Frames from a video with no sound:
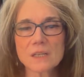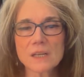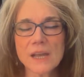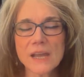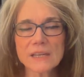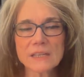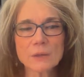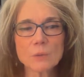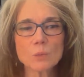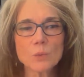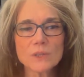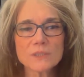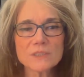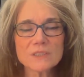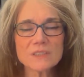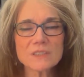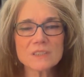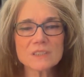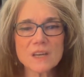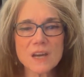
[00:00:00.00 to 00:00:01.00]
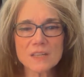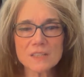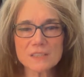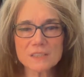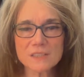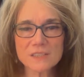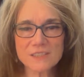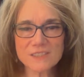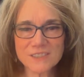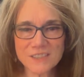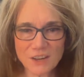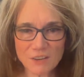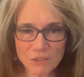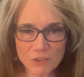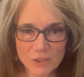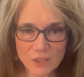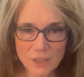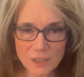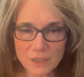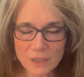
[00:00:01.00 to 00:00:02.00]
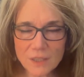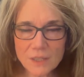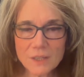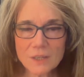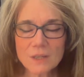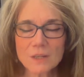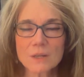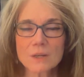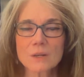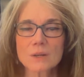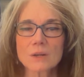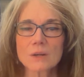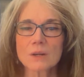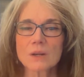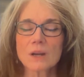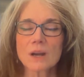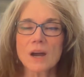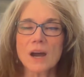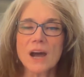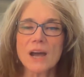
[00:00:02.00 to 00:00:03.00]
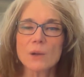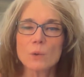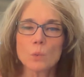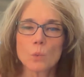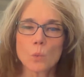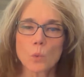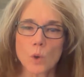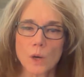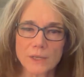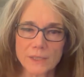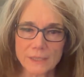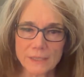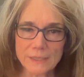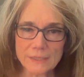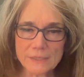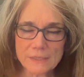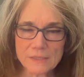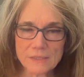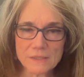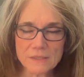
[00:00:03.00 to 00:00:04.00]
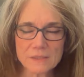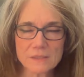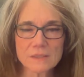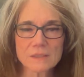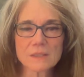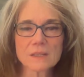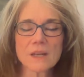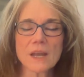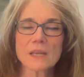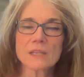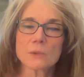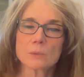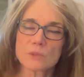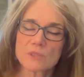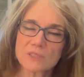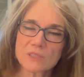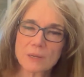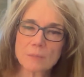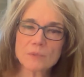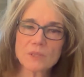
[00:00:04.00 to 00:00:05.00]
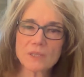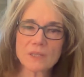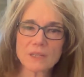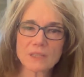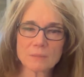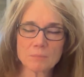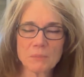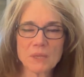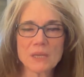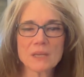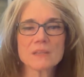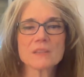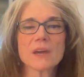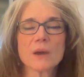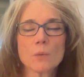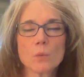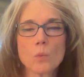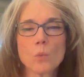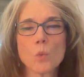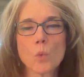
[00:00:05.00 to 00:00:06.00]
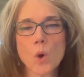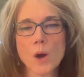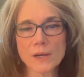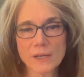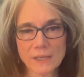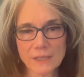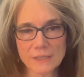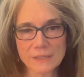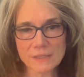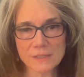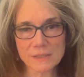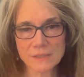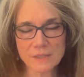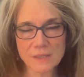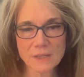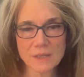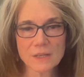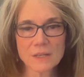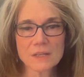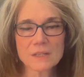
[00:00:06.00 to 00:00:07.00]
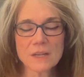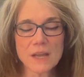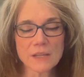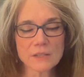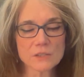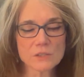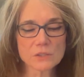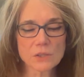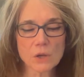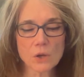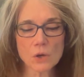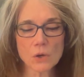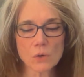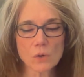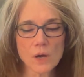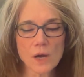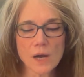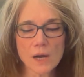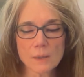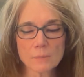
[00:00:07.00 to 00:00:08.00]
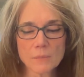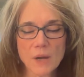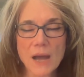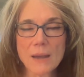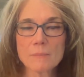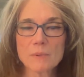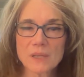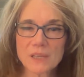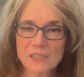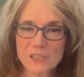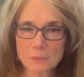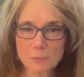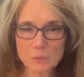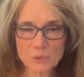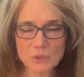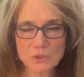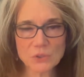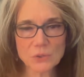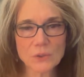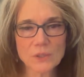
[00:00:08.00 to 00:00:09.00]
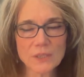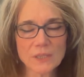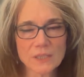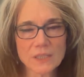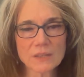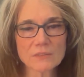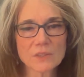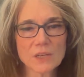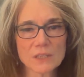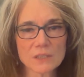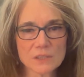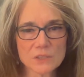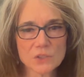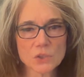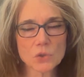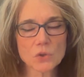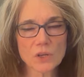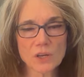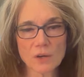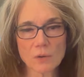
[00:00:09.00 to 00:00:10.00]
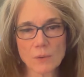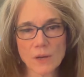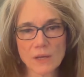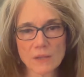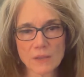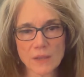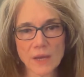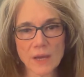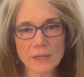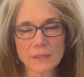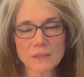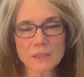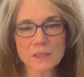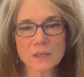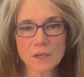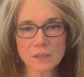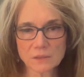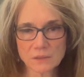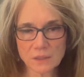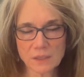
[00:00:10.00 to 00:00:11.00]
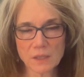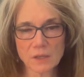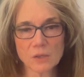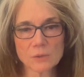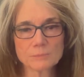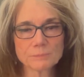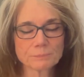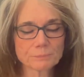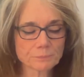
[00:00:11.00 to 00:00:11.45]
And it wasn't that I discovered it, I wanted it. And there was something in me that wanted it. And so I began to pursue it. And I've got a story around that I'll tell.